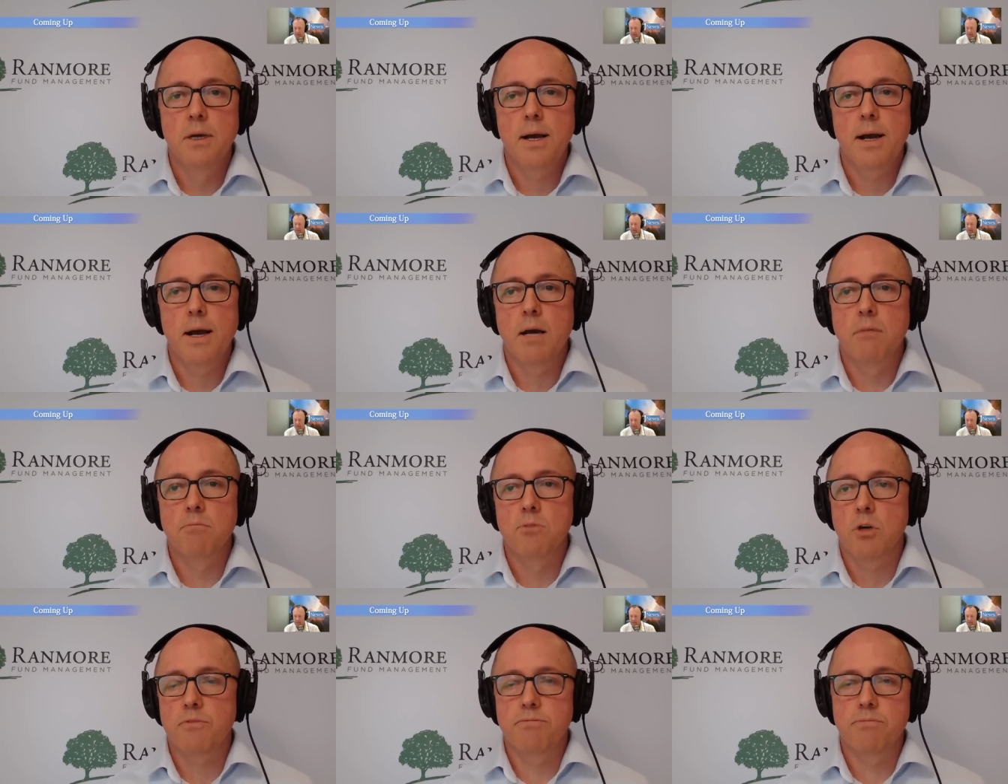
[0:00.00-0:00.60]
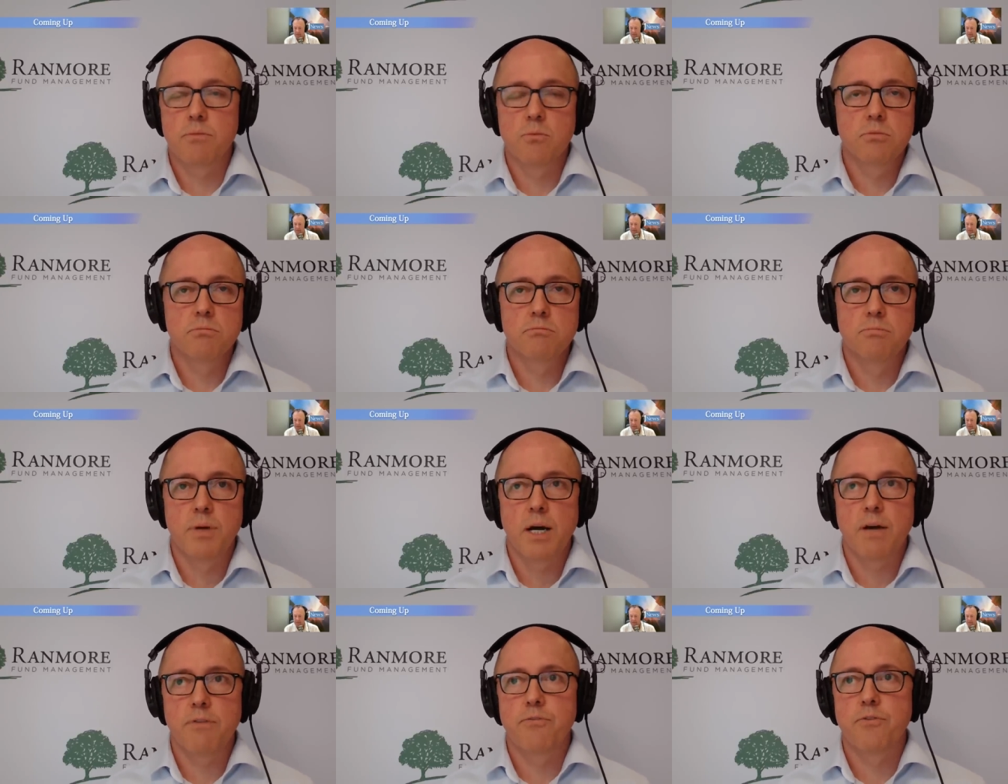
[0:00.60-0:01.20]
um, not
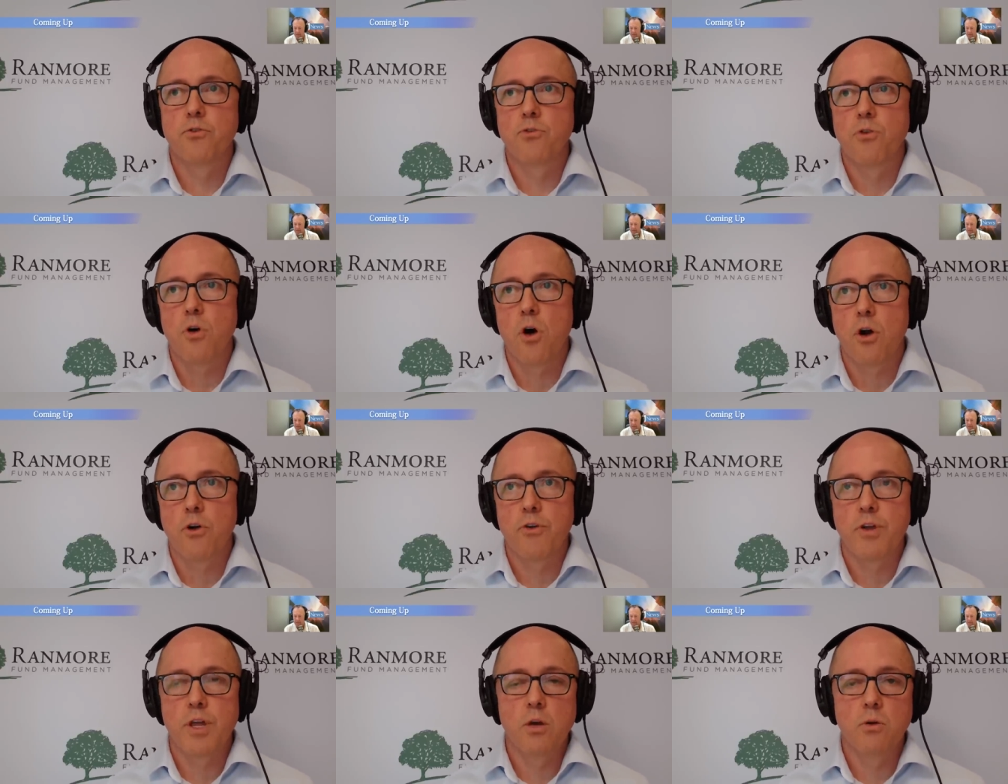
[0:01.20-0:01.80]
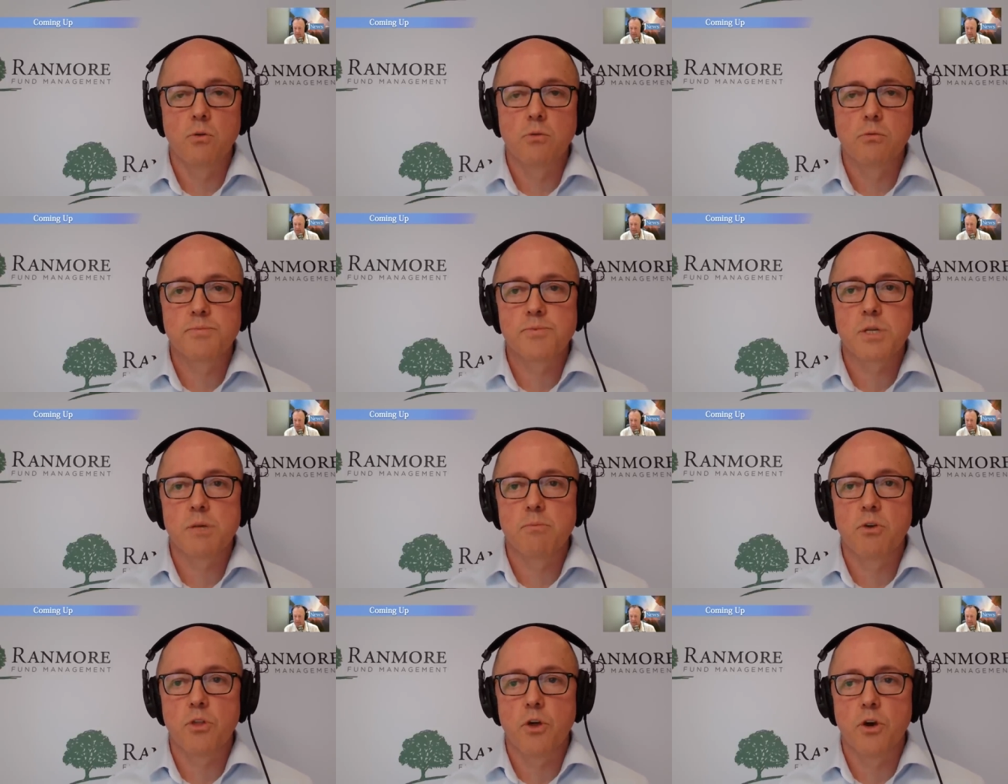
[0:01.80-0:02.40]
by Ferrari or
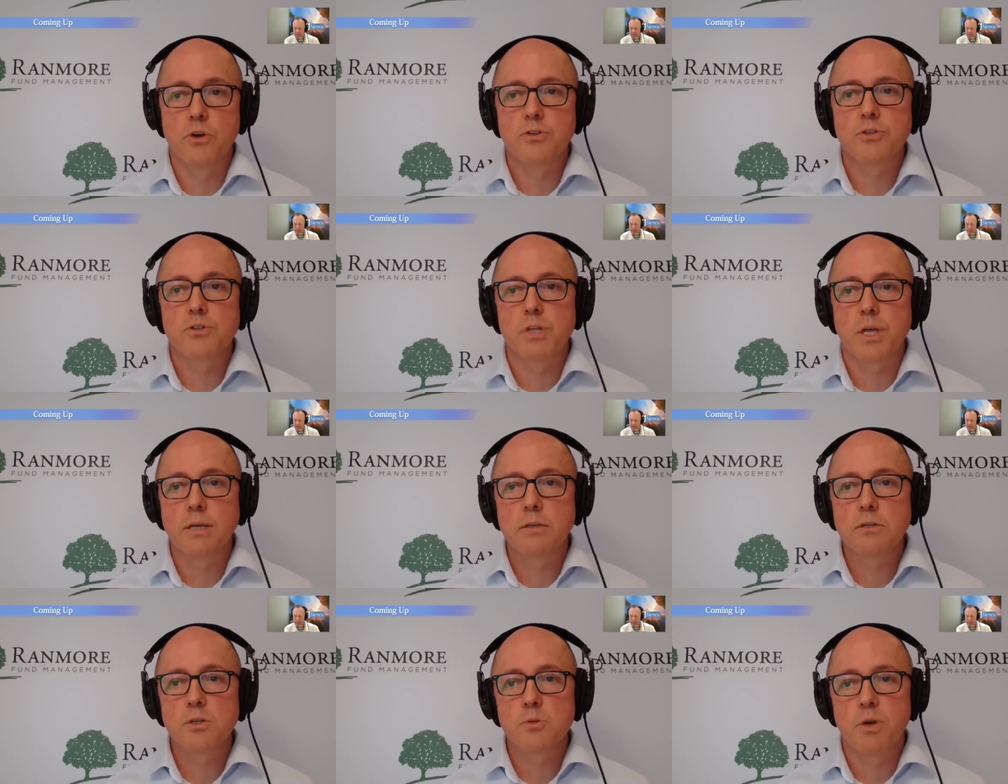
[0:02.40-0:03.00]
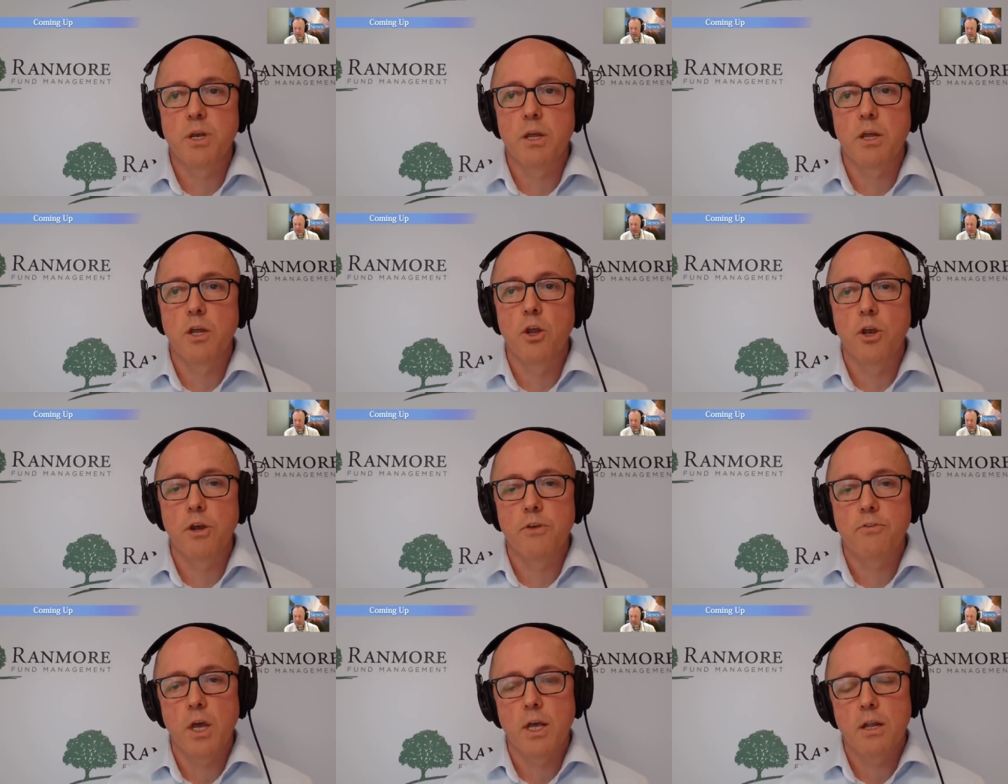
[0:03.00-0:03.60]
some of those things. But,
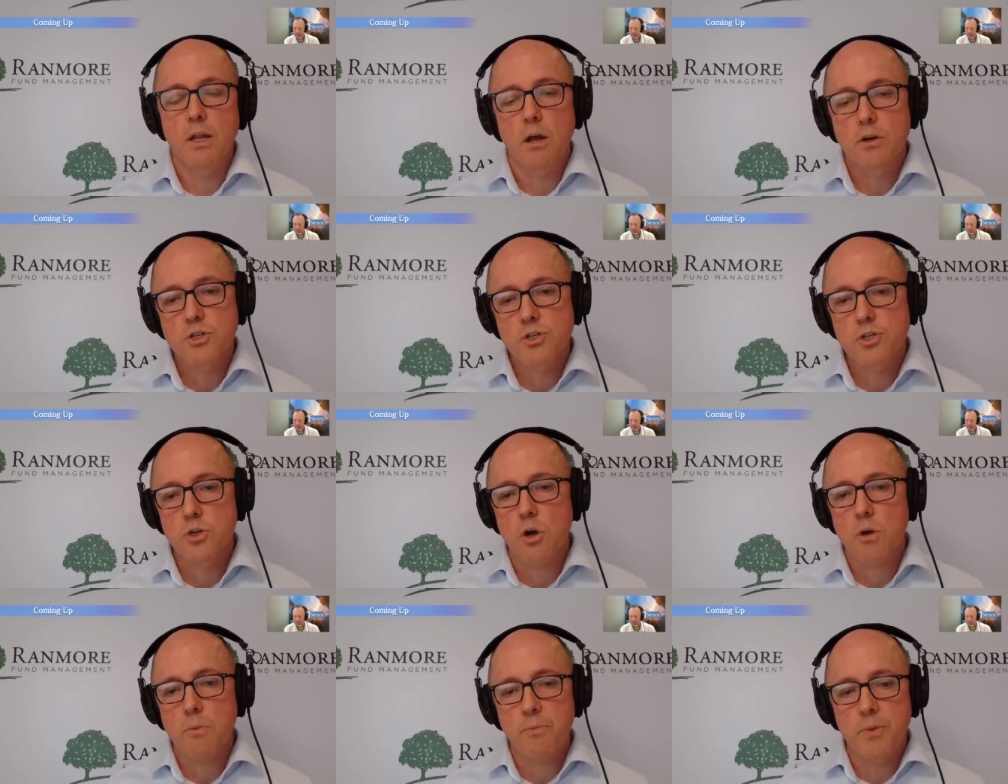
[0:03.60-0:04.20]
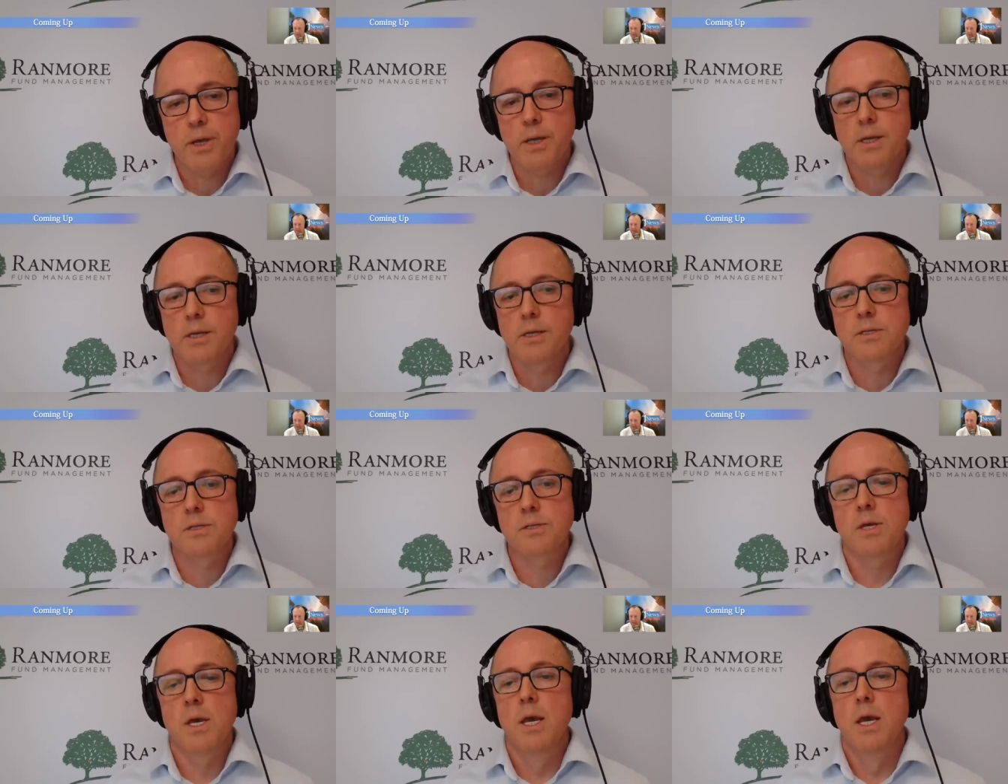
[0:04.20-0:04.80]
you know, it, on a stock
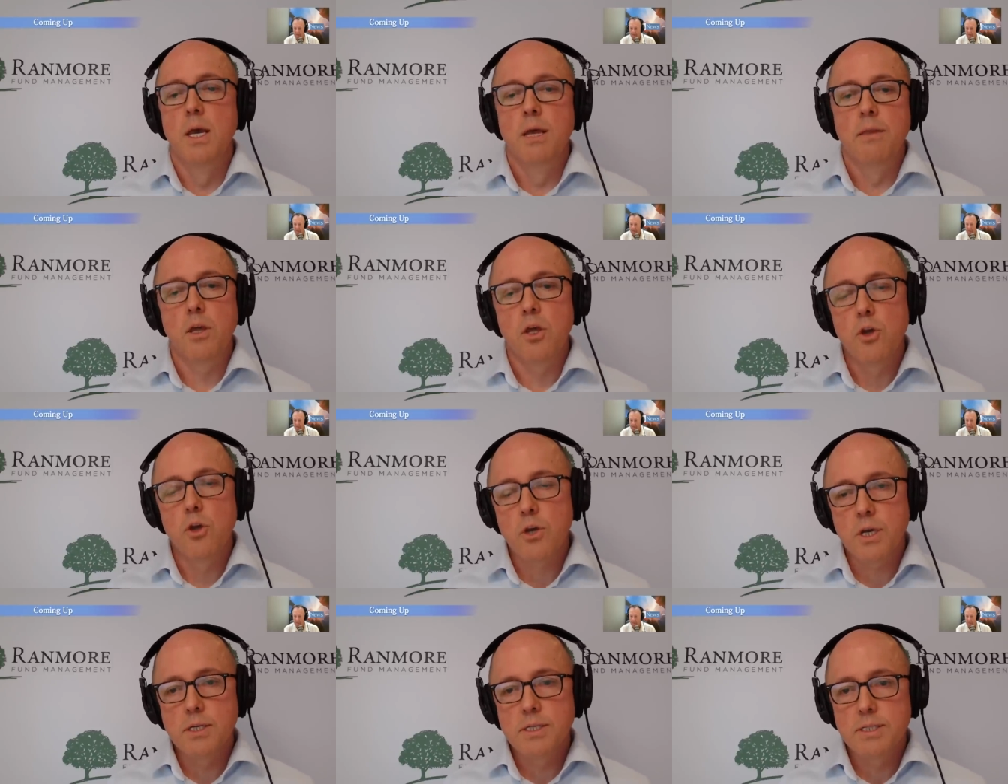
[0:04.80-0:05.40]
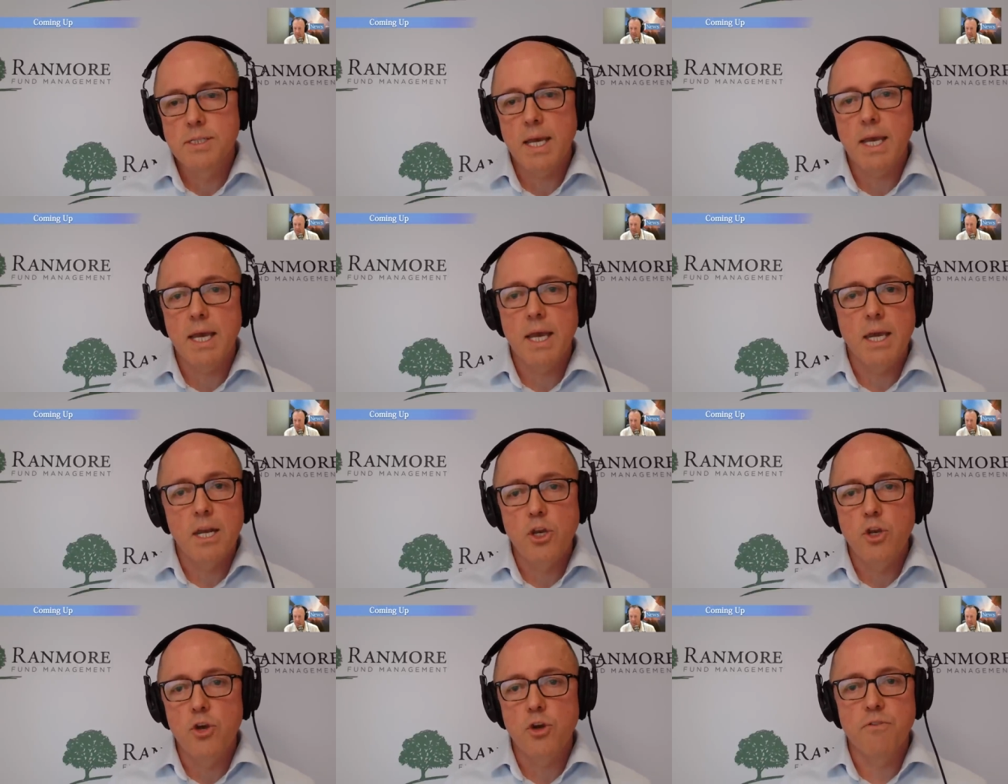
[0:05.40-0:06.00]
pickers, you can dig
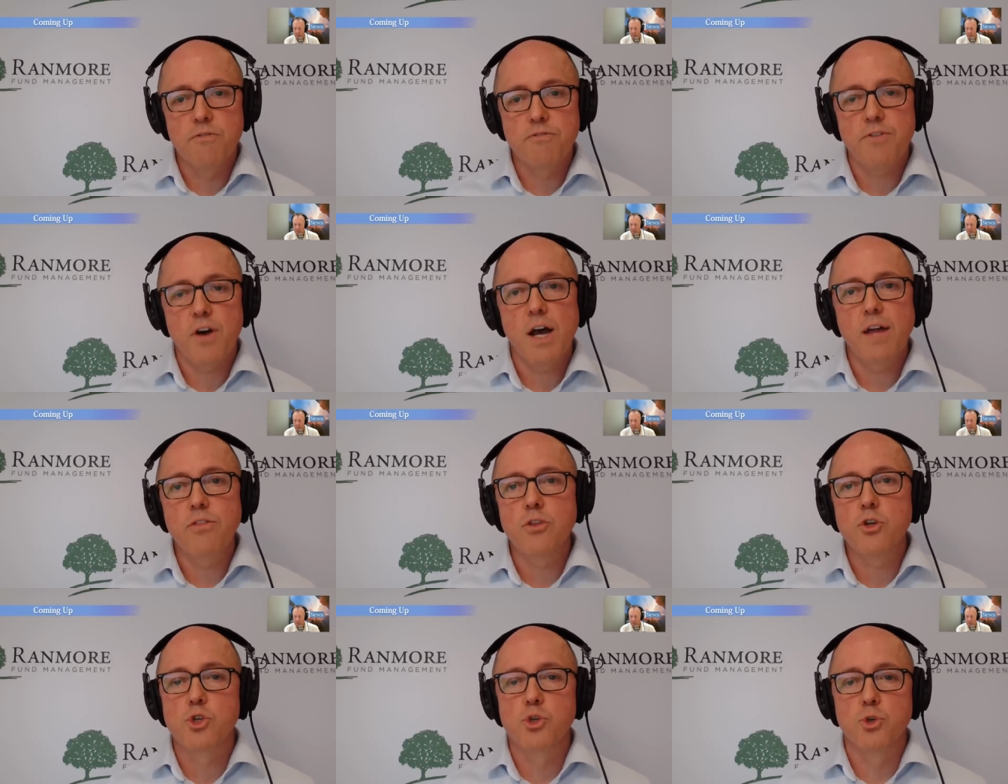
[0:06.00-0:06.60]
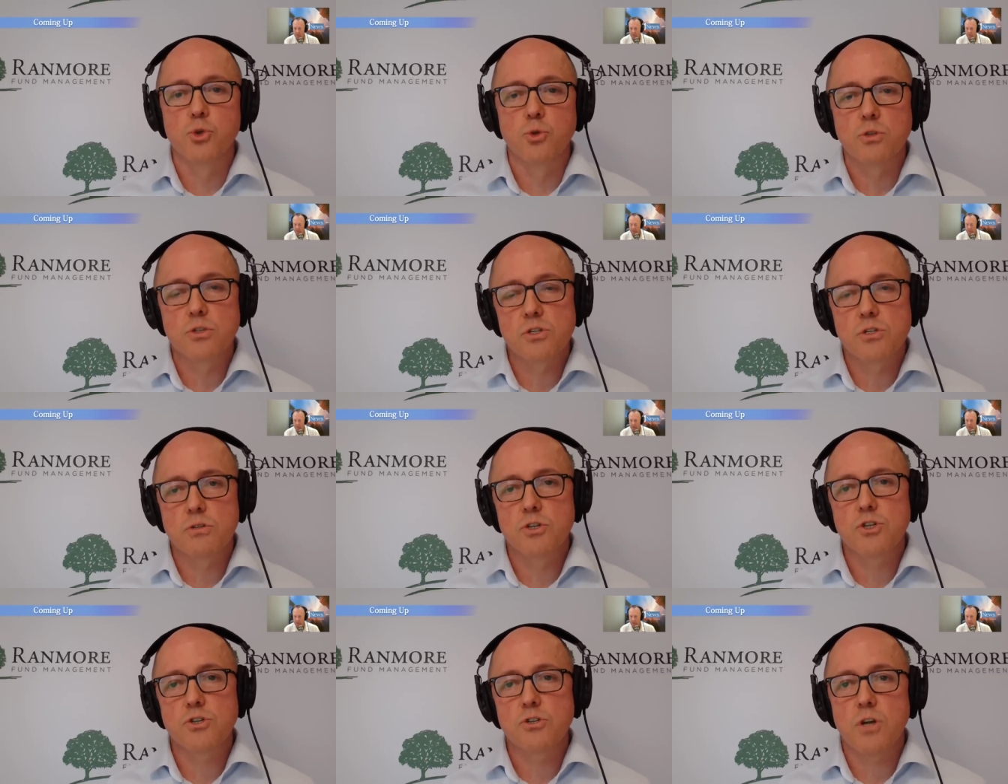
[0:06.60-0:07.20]
in and you can find the
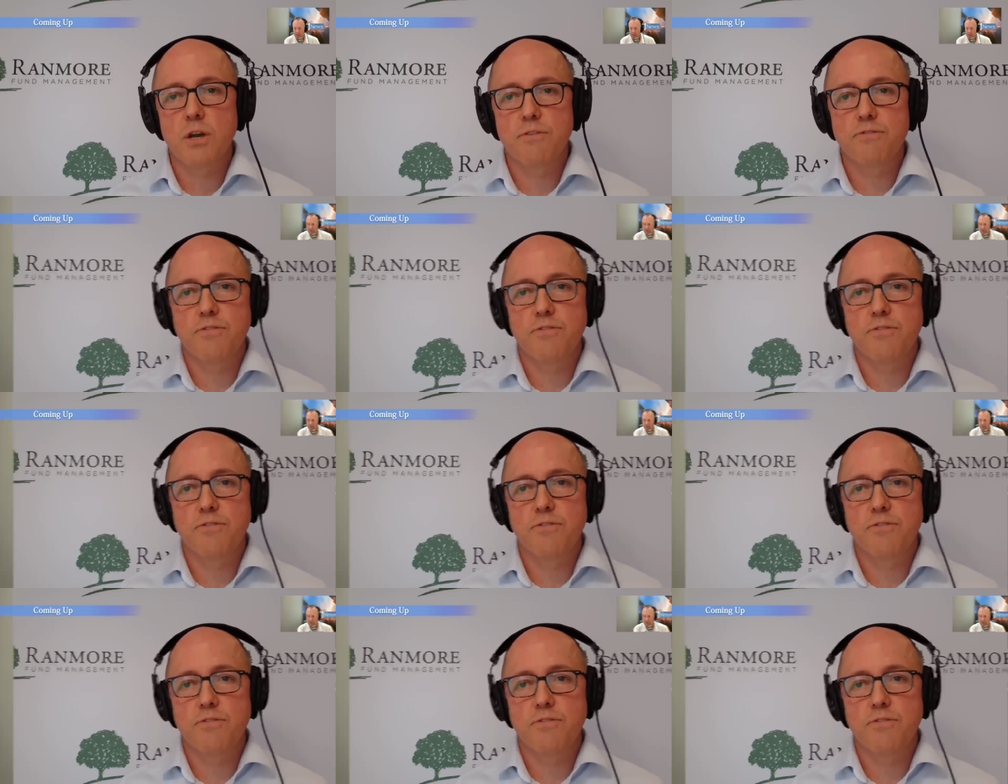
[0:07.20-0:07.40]
jewels, just trying